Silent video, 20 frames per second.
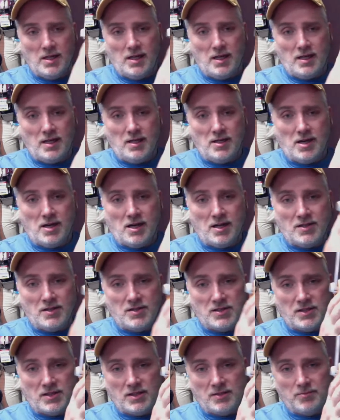And
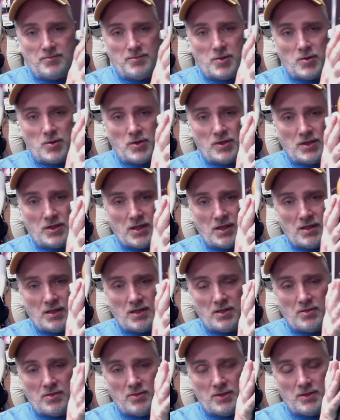honestly, the Bo-Katan
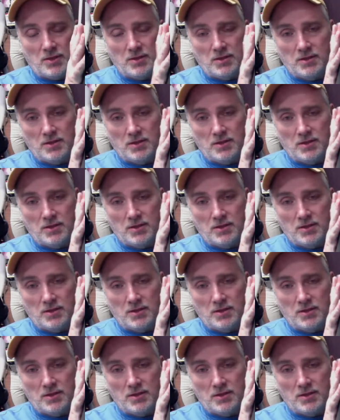helmet